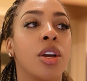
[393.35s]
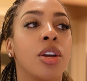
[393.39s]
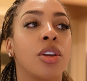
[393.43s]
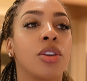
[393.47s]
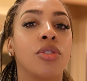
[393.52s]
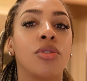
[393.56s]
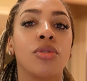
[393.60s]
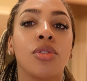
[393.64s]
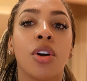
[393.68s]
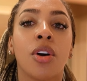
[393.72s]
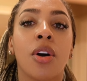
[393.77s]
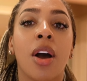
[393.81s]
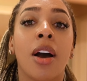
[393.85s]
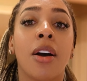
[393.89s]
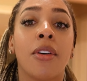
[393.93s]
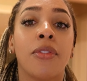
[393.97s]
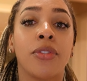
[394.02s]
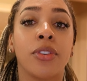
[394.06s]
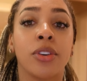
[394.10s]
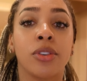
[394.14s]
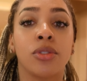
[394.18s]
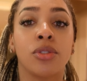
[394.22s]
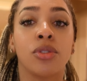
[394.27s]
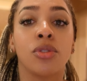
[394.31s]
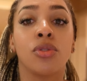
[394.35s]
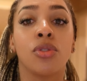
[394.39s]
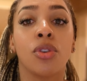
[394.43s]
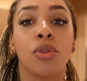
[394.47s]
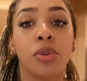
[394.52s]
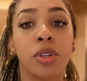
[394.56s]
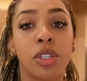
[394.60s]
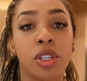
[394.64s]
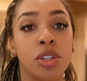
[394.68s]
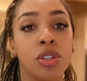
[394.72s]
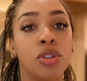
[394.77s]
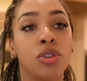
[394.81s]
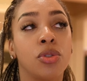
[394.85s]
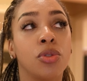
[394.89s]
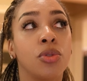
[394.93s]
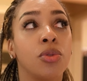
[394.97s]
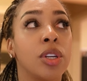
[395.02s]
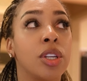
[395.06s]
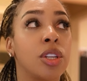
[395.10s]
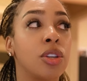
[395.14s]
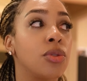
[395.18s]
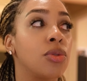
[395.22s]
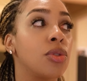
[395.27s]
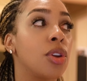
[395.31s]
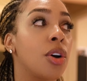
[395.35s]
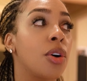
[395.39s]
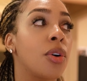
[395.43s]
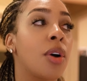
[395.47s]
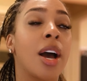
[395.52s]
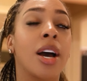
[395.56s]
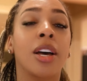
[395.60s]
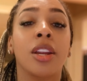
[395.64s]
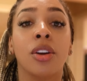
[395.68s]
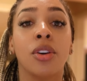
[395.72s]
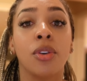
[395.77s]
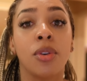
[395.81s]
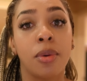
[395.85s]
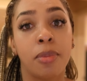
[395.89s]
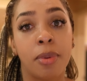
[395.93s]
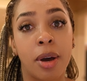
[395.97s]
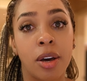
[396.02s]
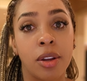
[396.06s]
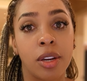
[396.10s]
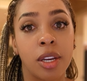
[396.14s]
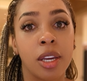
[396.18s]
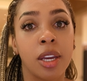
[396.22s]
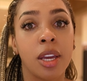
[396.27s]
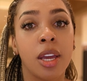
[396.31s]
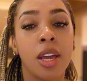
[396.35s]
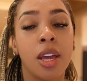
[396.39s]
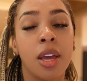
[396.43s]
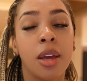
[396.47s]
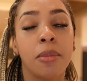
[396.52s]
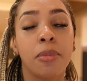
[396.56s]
you know how it feels, you know what to do, and you know how to go about it.